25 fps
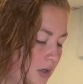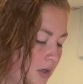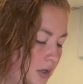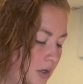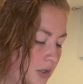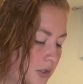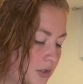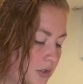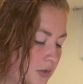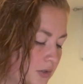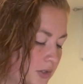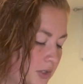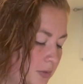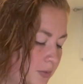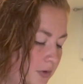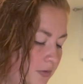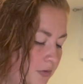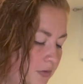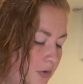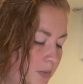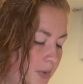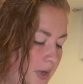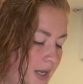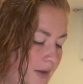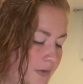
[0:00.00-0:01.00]
So some of
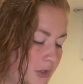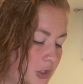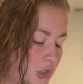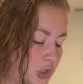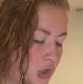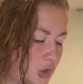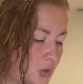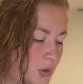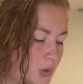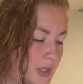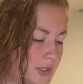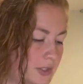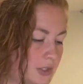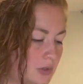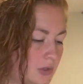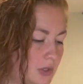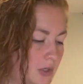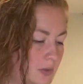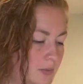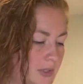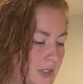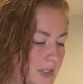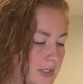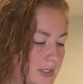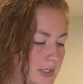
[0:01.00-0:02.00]
you may have a choice. You
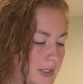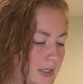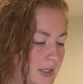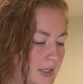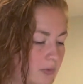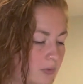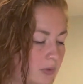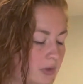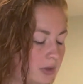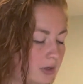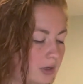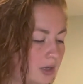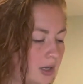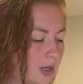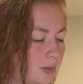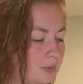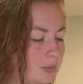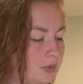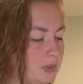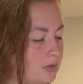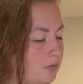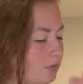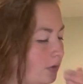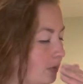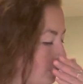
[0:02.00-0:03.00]
could be dealing with a couple
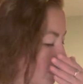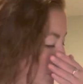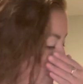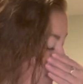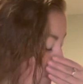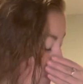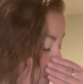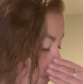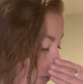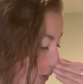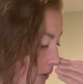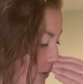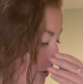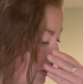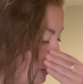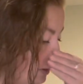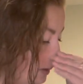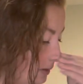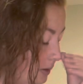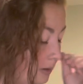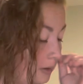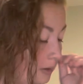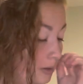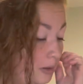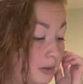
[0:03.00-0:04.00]
different people.
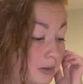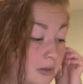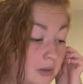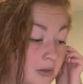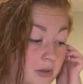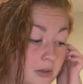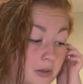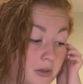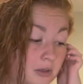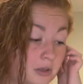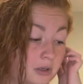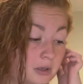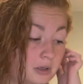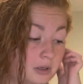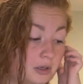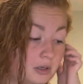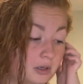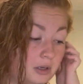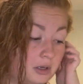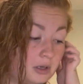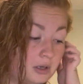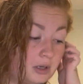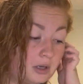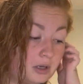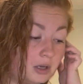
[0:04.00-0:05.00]

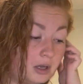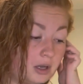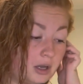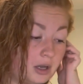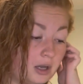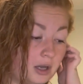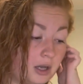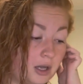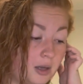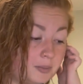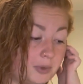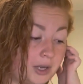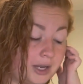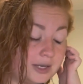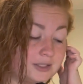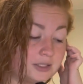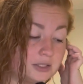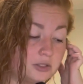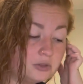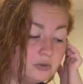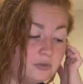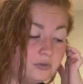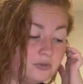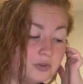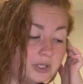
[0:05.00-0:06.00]
Um, I
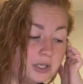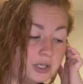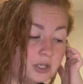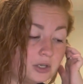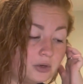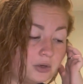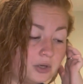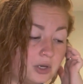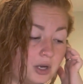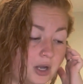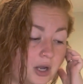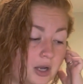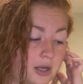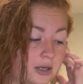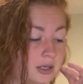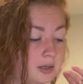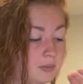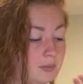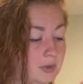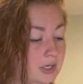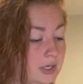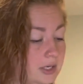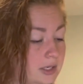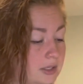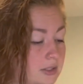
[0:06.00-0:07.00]
do feel like you're not
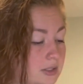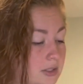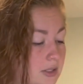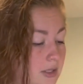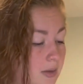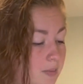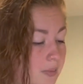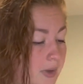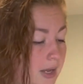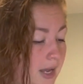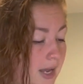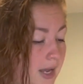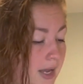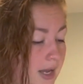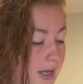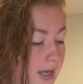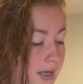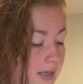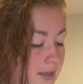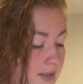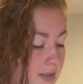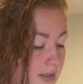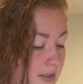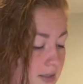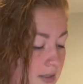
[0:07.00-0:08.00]
committing to the
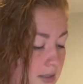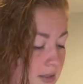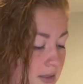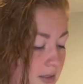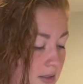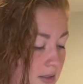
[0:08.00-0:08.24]
past.